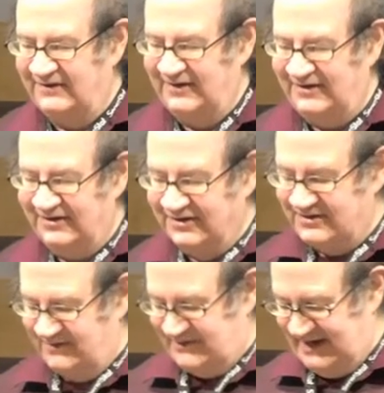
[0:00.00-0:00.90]
of the sort
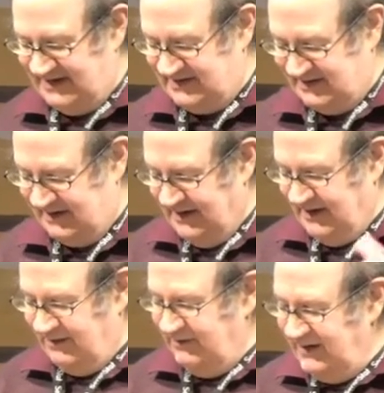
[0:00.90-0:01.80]
of data.
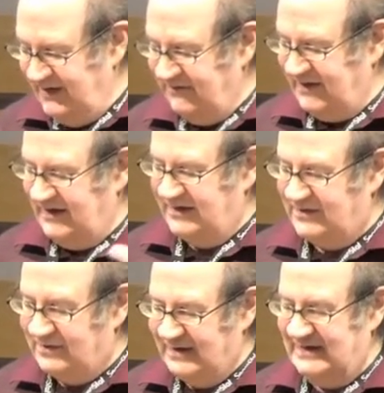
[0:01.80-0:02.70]
Now, we're living in a
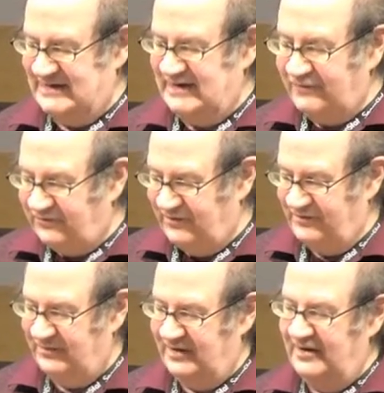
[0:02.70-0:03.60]
quite different
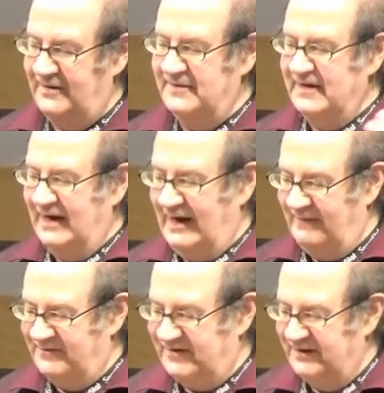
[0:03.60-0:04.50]
world,
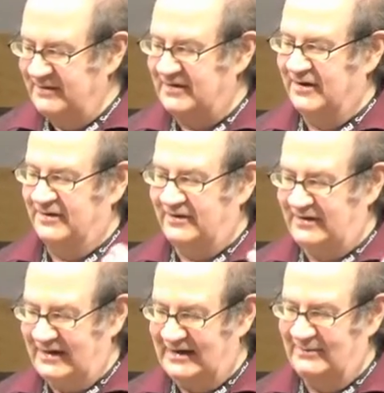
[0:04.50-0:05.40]
and so we've got to
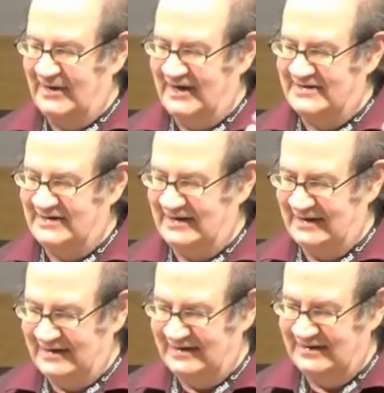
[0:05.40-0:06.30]
think about it
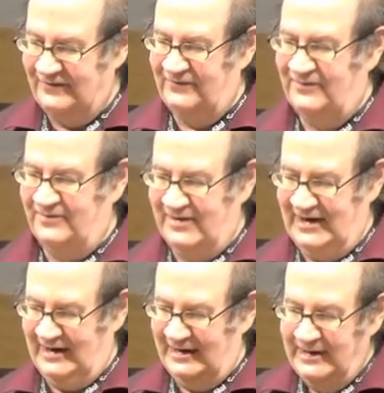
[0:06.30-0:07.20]
in a different
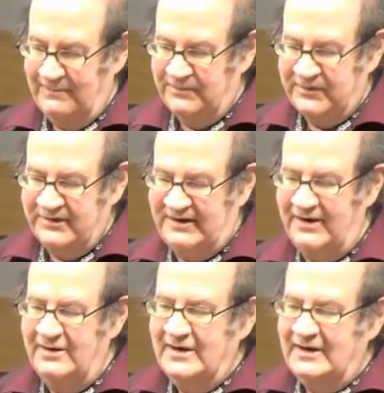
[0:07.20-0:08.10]
way.
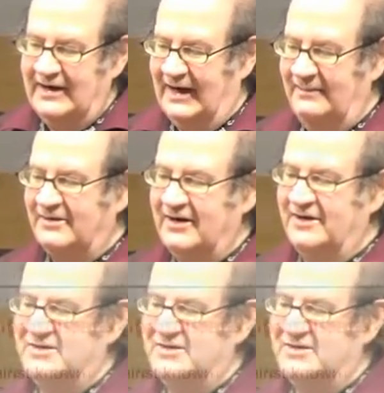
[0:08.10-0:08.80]
So I'm going to